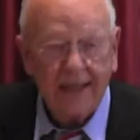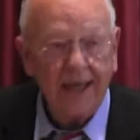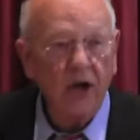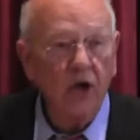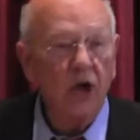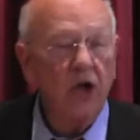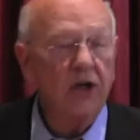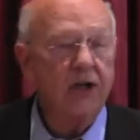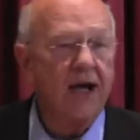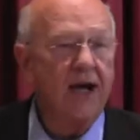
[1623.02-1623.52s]
they
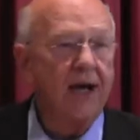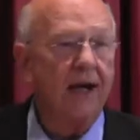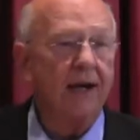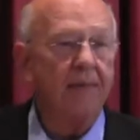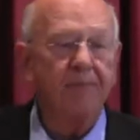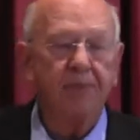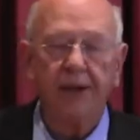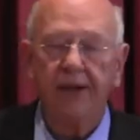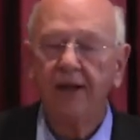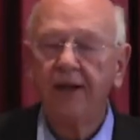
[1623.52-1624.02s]
can look
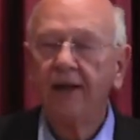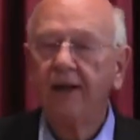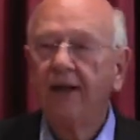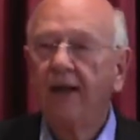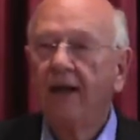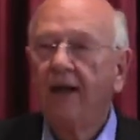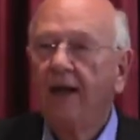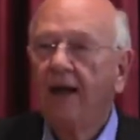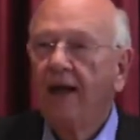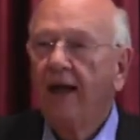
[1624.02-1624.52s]
up
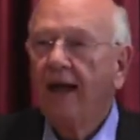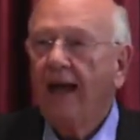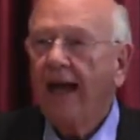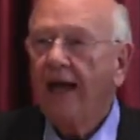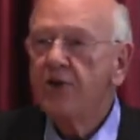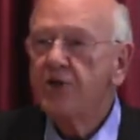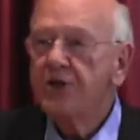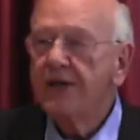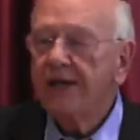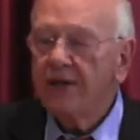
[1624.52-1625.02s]

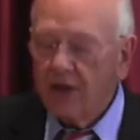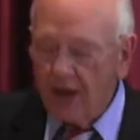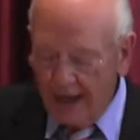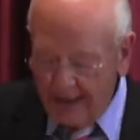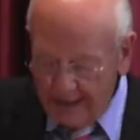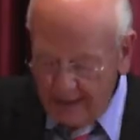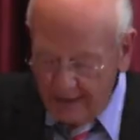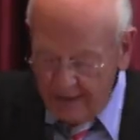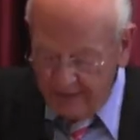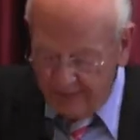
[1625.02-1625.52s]
and see
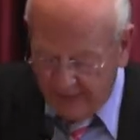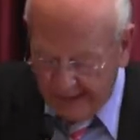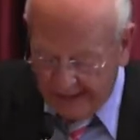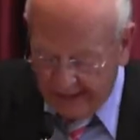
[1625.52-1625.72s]
God in the